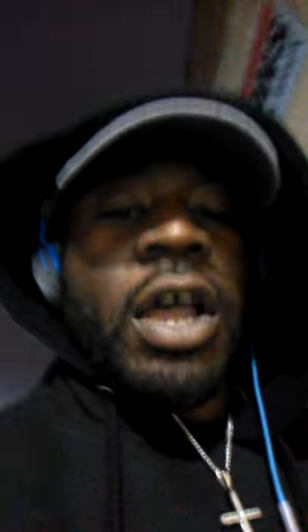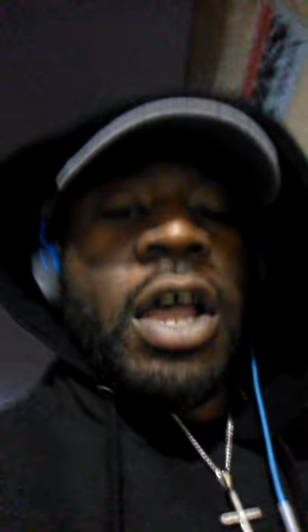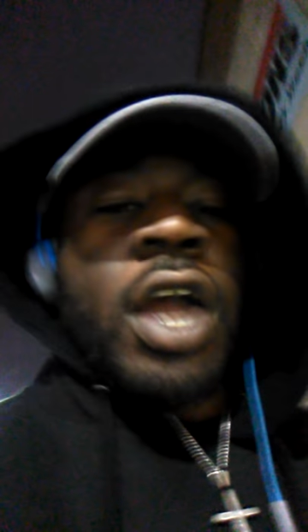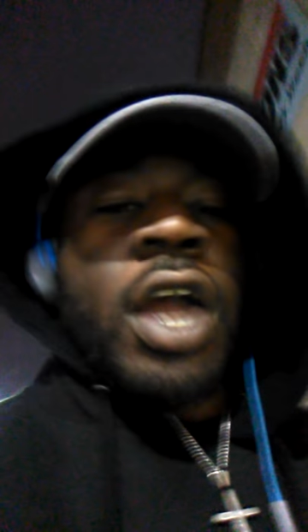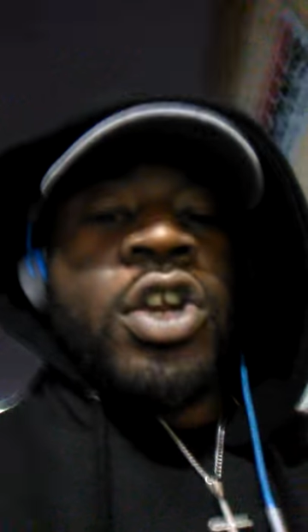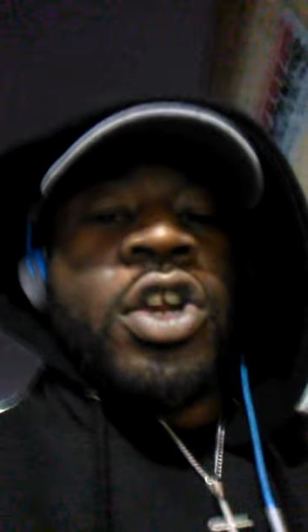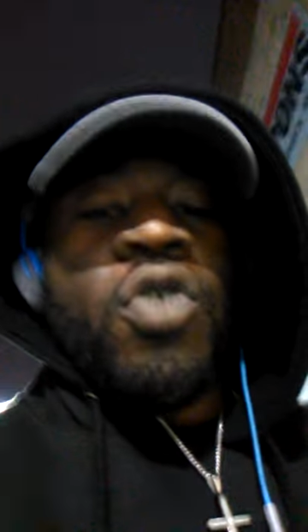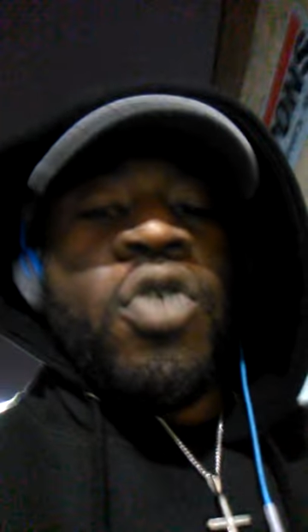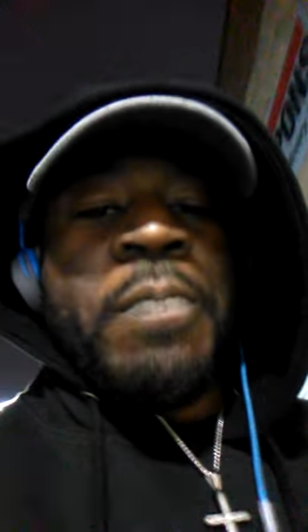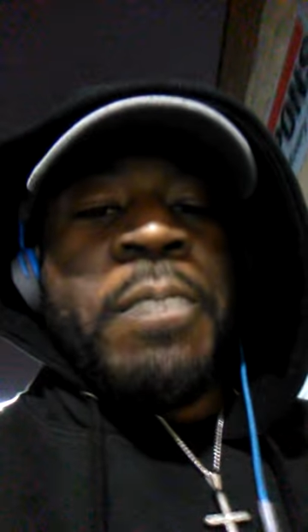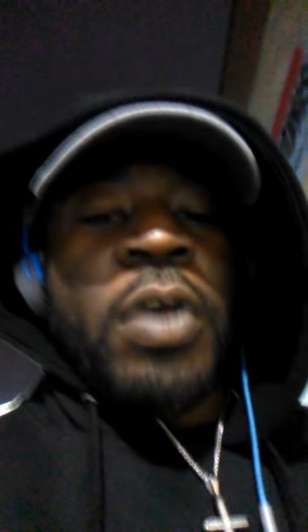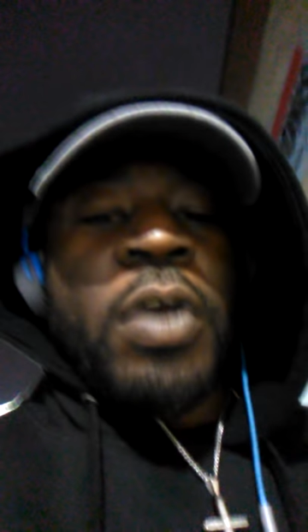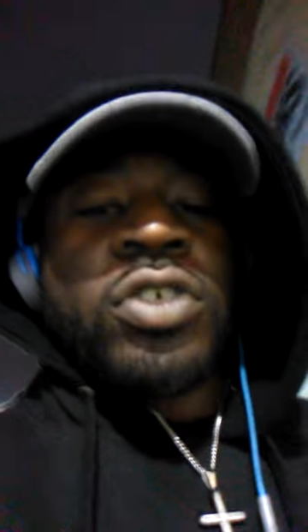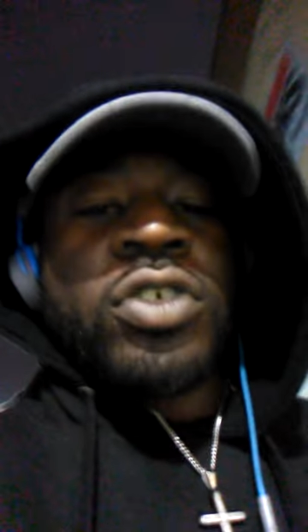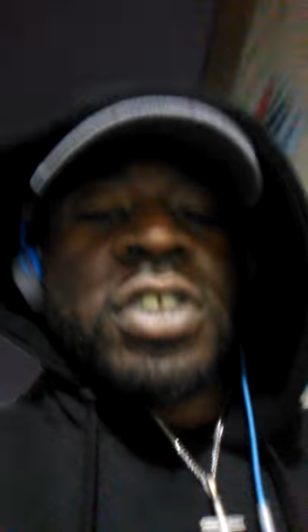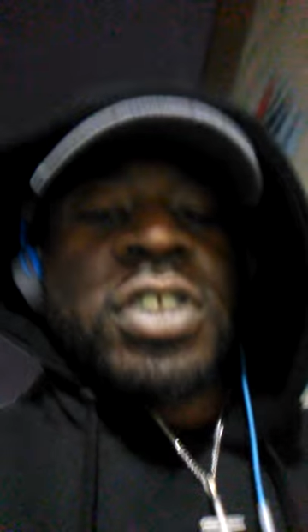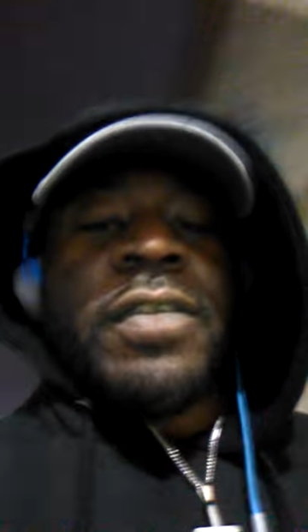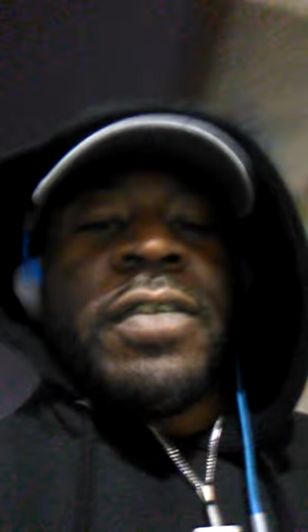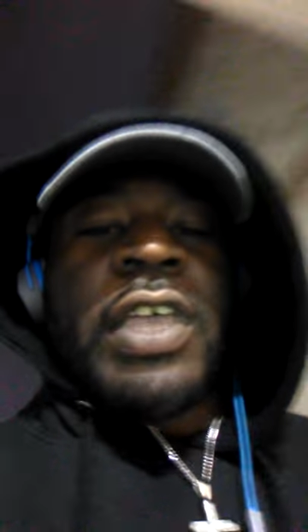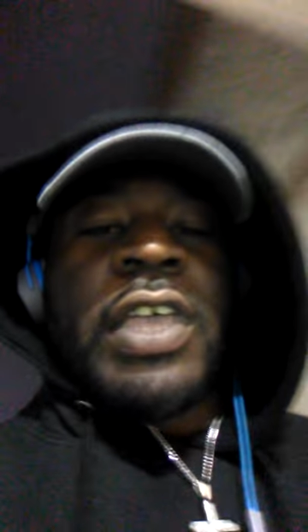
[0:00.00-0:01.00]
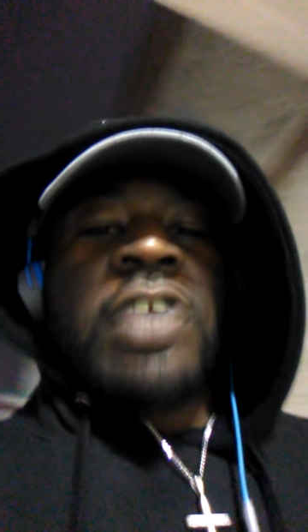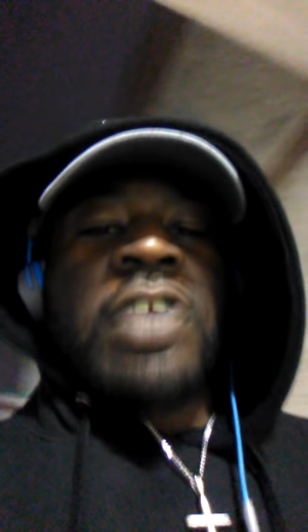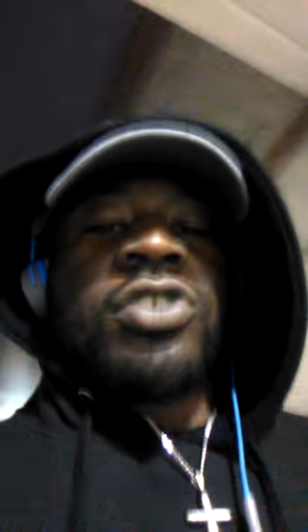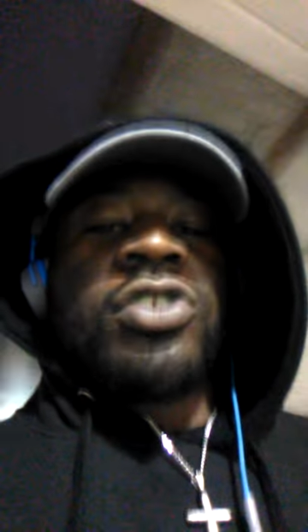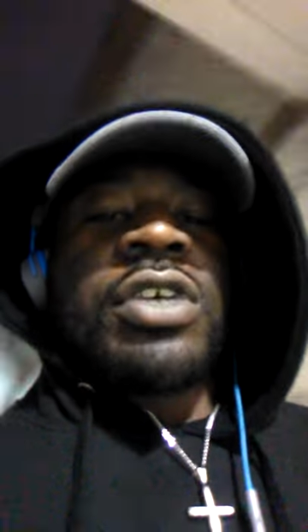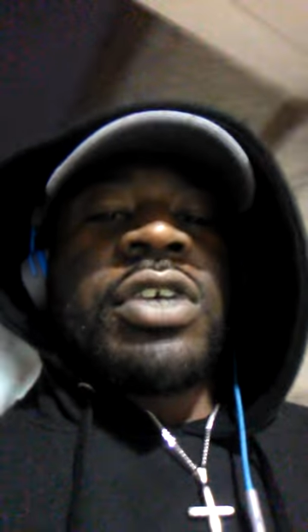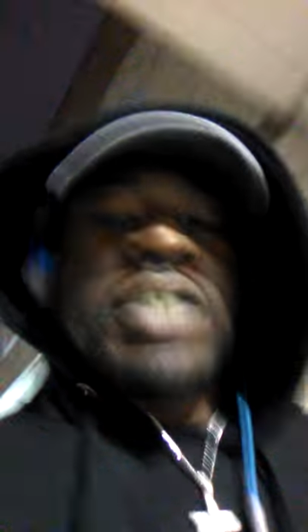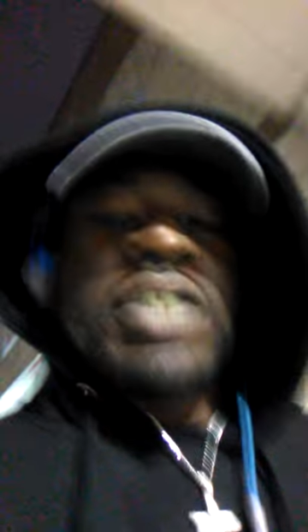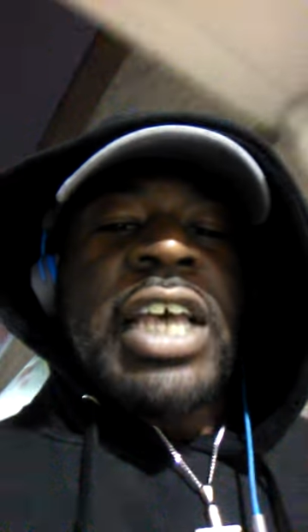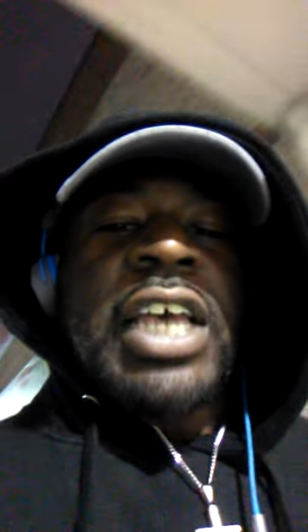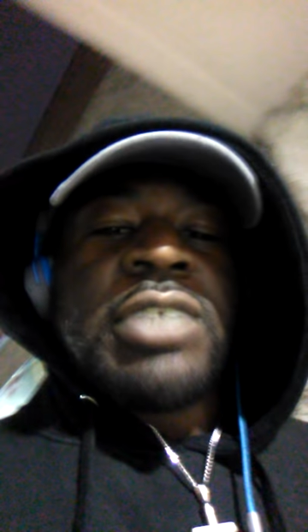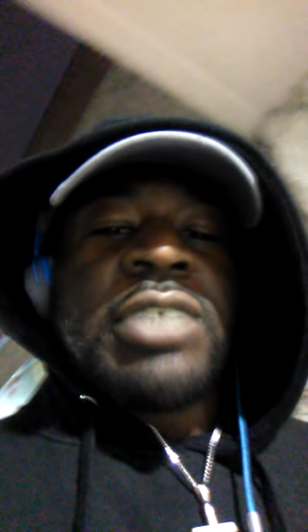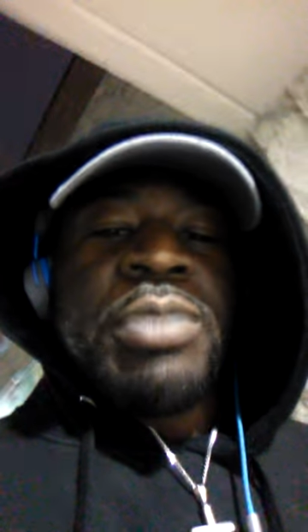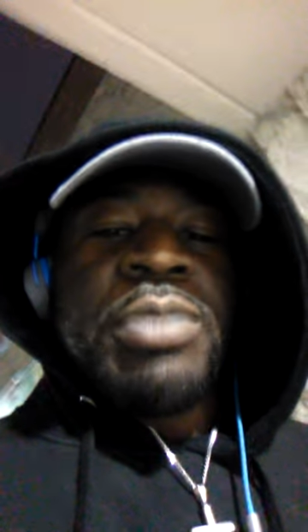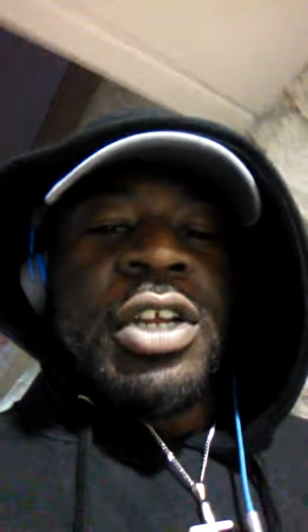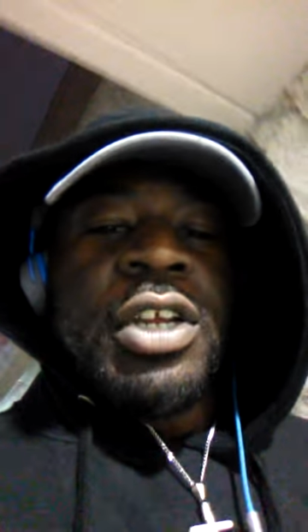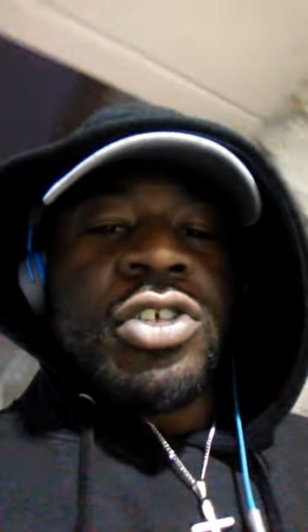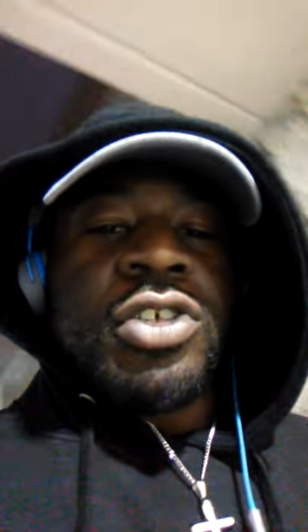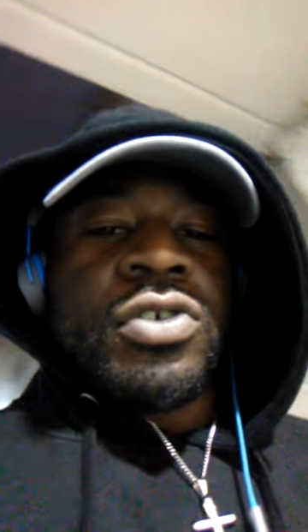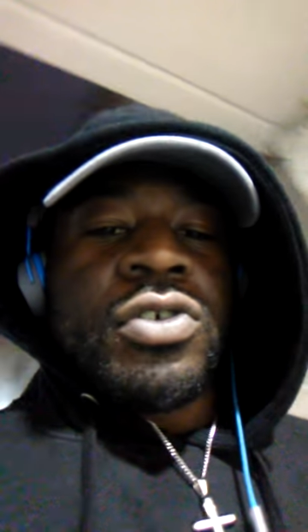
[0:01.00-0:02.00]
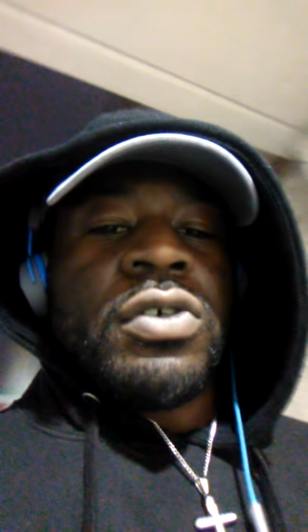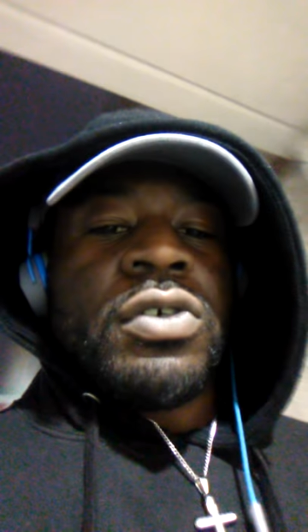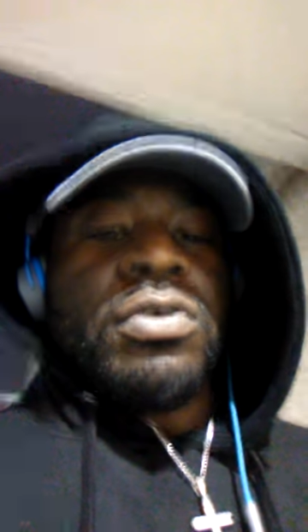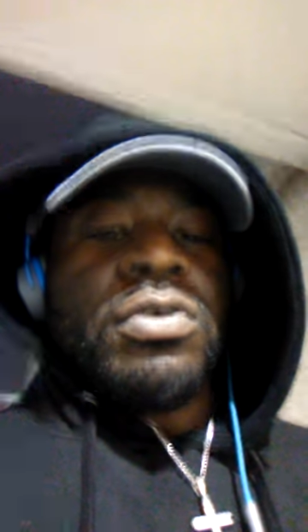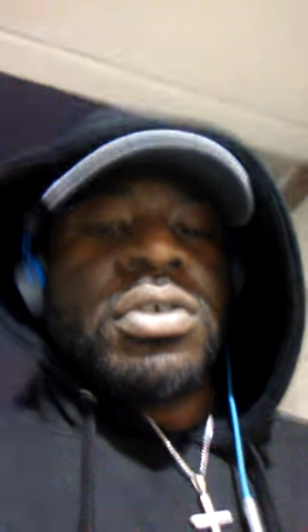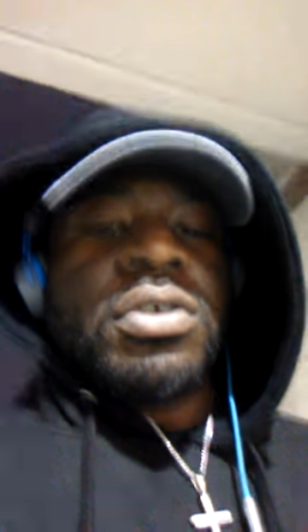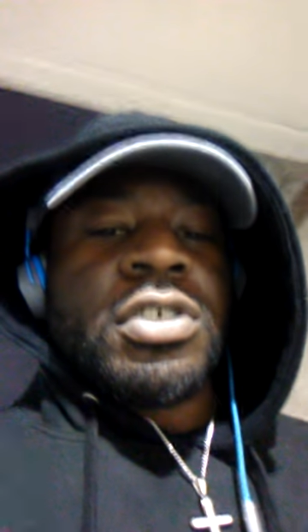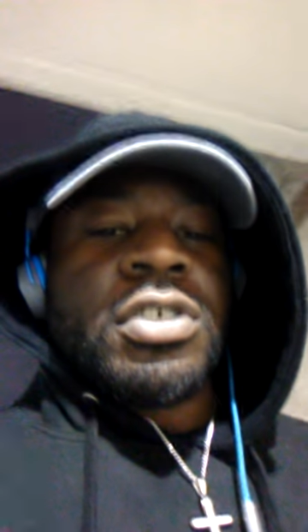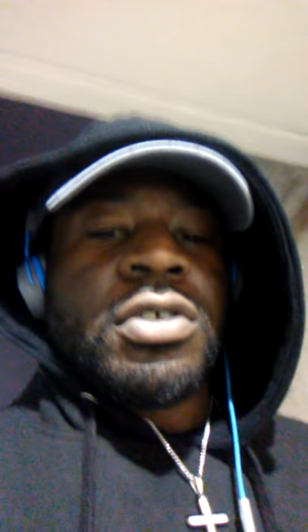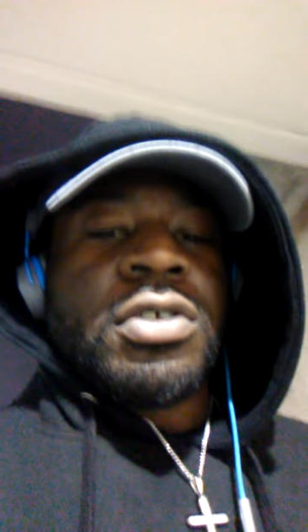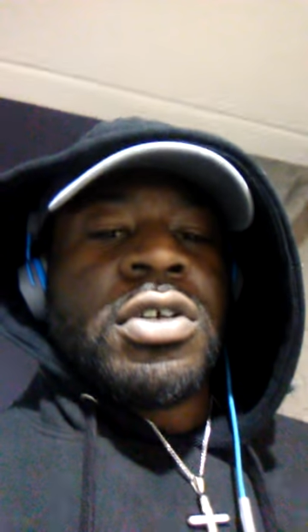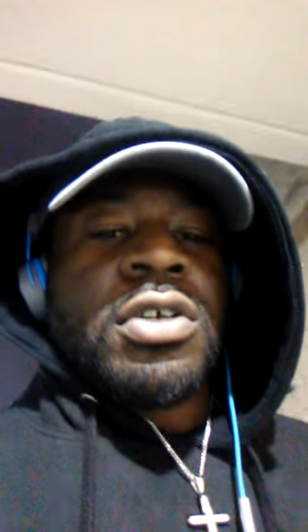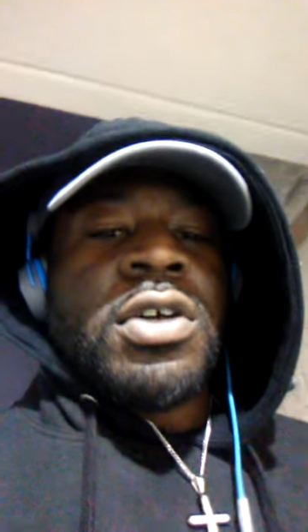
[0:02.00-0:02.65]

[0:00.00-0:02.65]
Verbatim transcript: a new person of interest has been introduced.